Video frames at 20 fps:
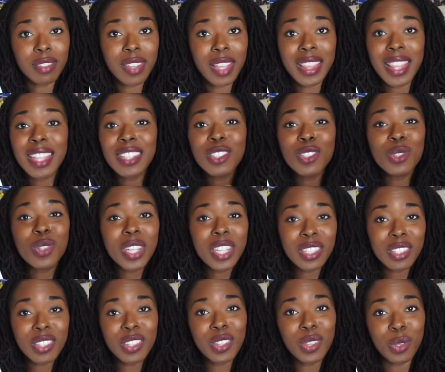And that's unique
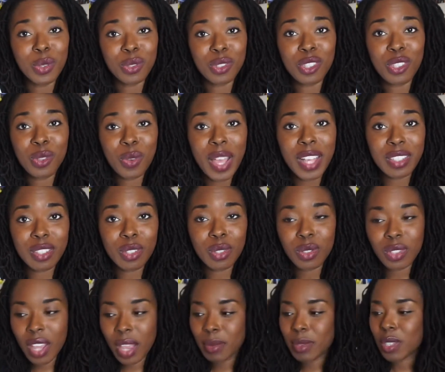to you. So you ask those
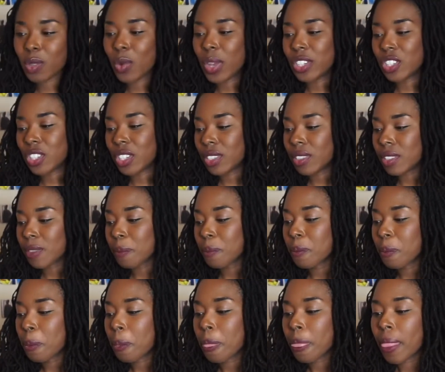types of questions.
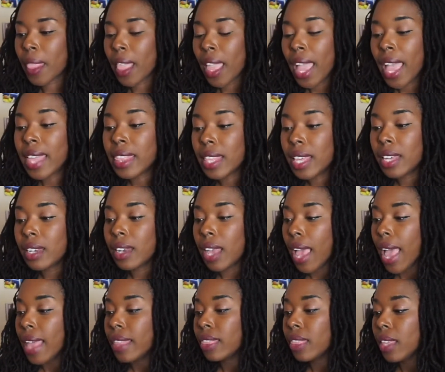And then
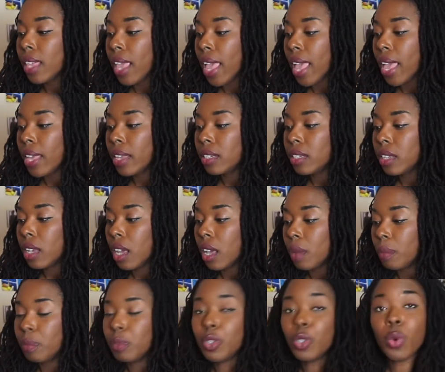at the end,
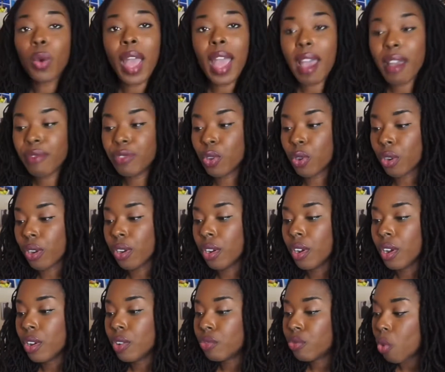um, you'll have your
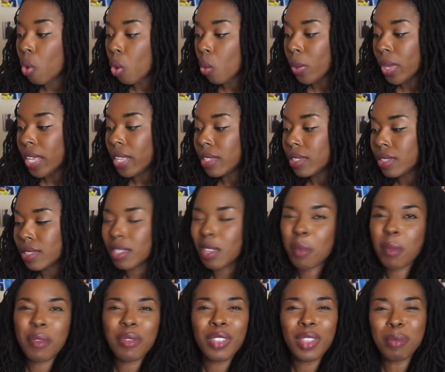four weeks. Some
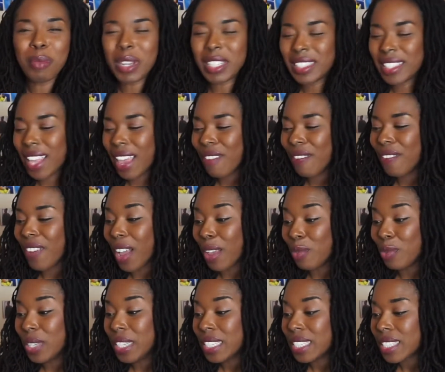of the months have five
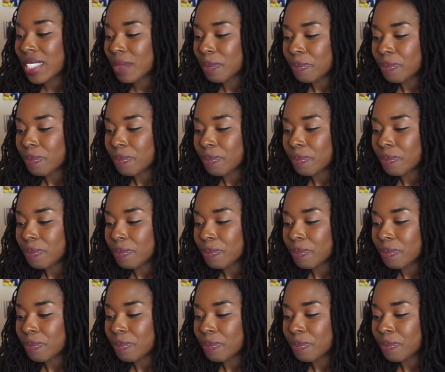weeks.